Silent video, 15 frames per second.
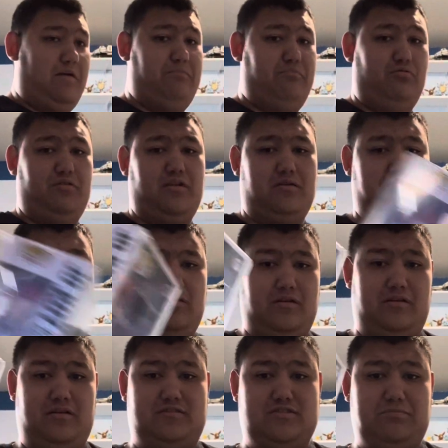I put in my
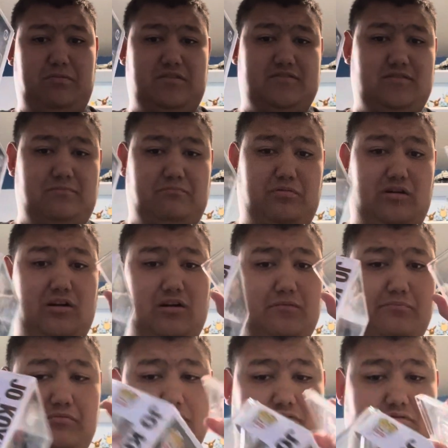expensive
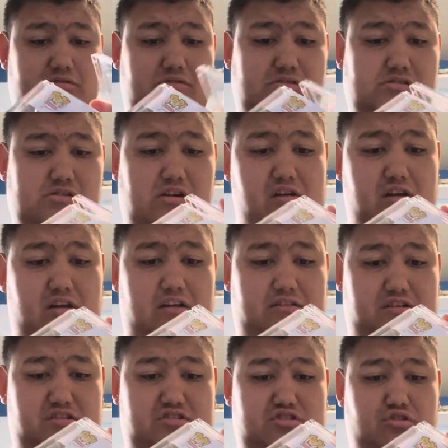pop.
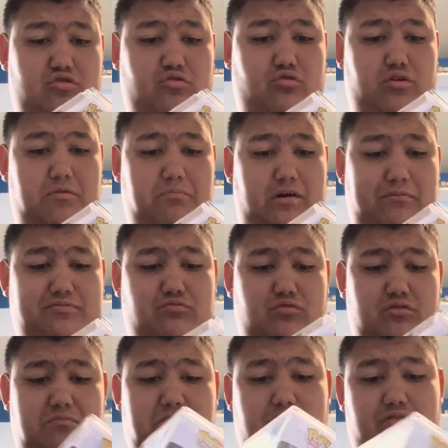This Jo Koy pop's
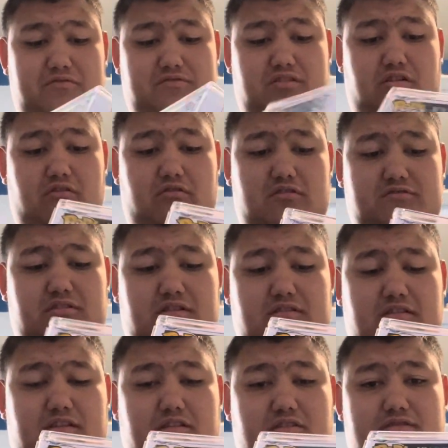worth millions of dollars, I
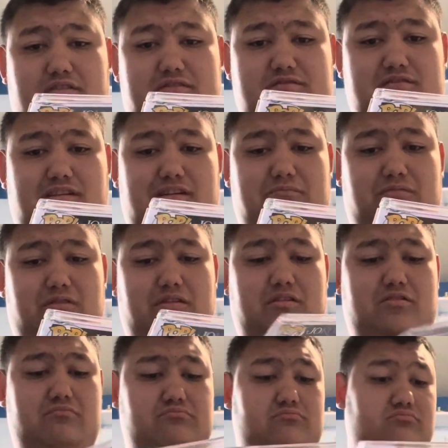think, because it's signed by
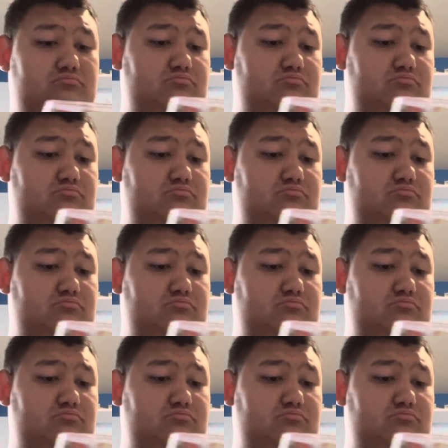him.